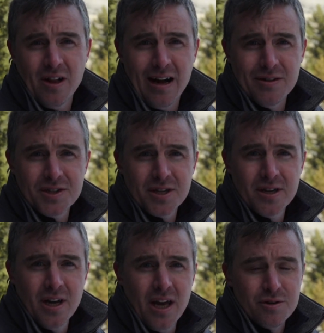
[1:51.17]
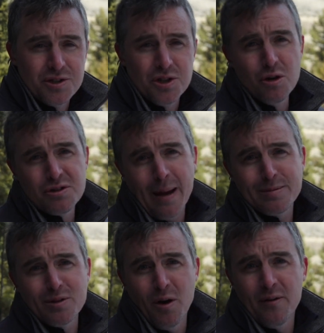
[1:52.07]
clouds. There's two
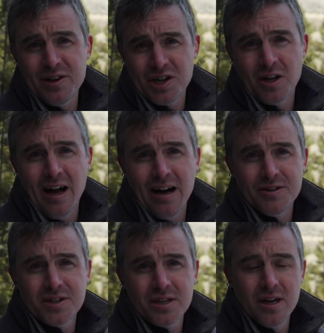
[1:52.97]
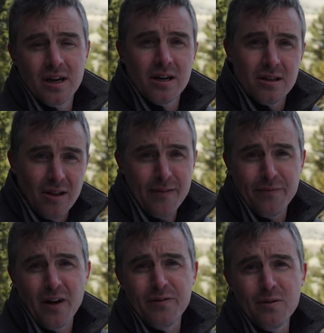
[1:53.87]
types of low elevation clouds, light
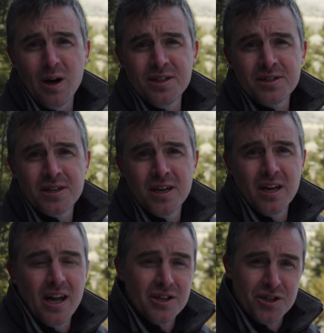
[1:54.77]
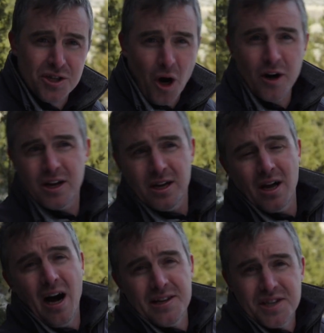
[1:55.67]
fluffy ones and dark,
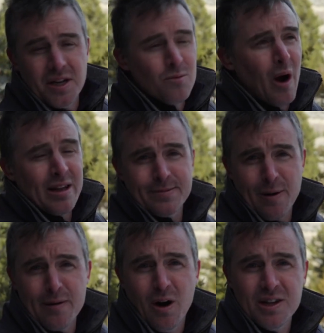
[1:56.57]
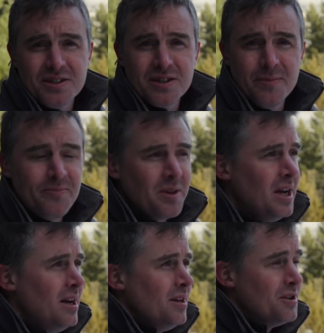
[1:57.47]
constant, widespread ones.
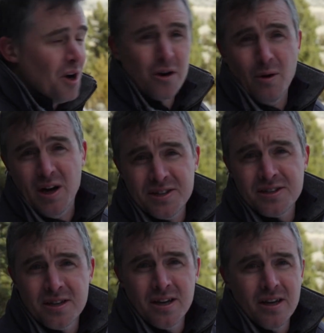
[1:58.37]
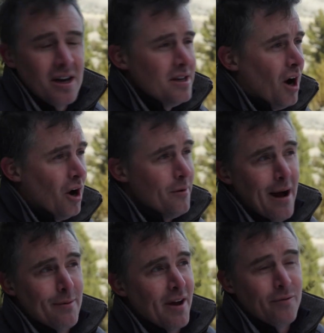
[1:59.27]
The dark ones are
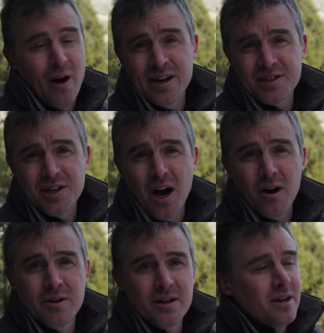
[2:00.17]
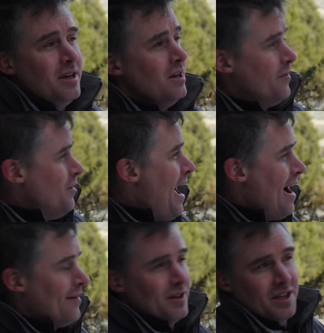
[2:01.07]
around you have rain and snow. You know, if you
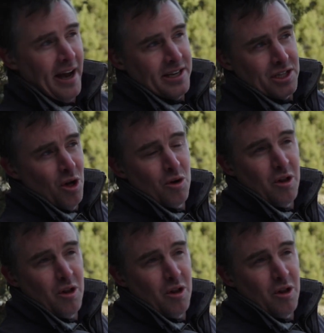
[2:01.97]
have a nice low